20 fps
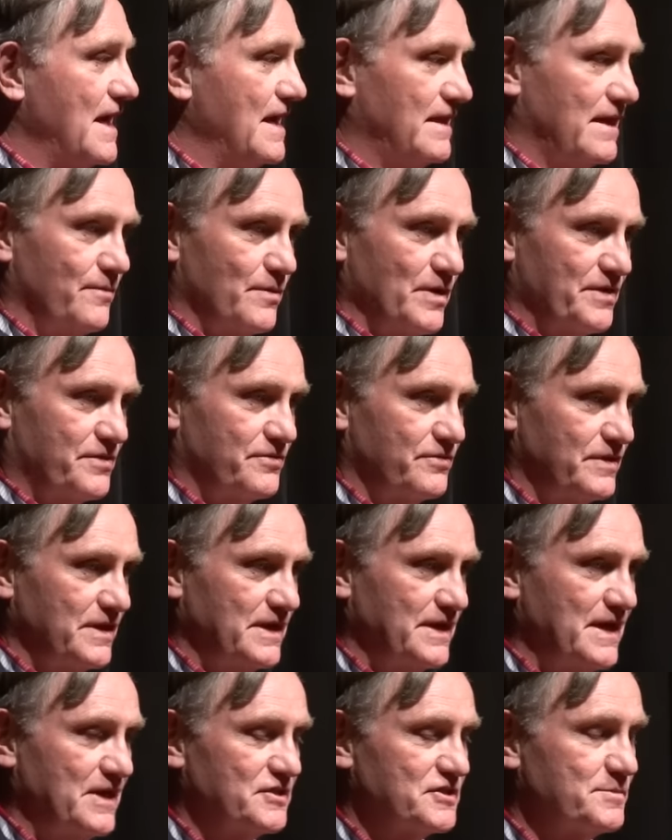and they went through the
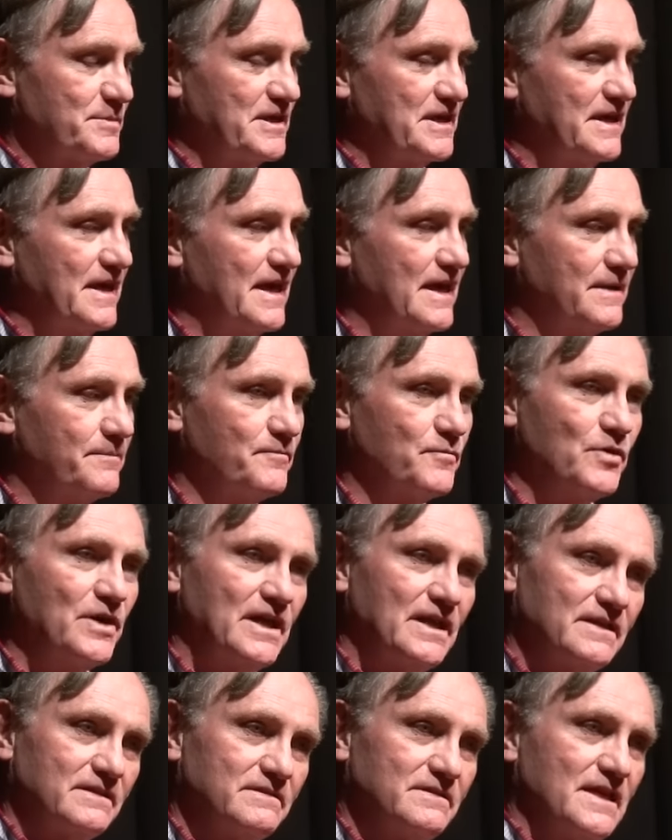announcement again.
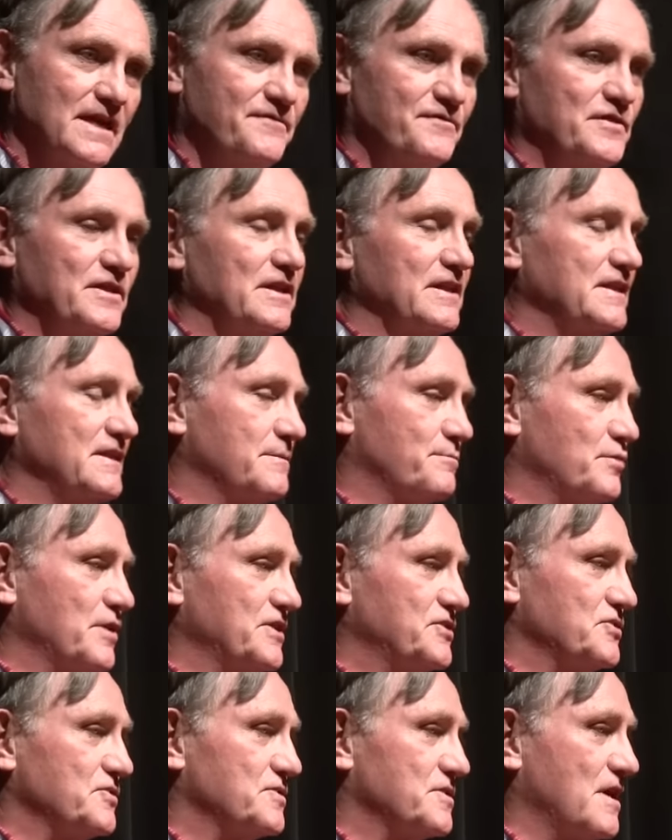Well, definitely the
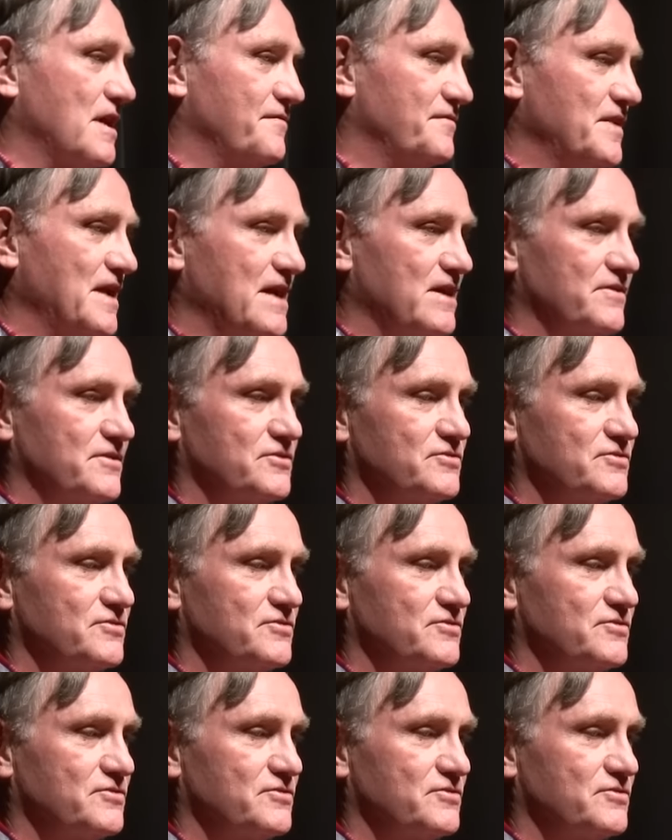pressure's off now.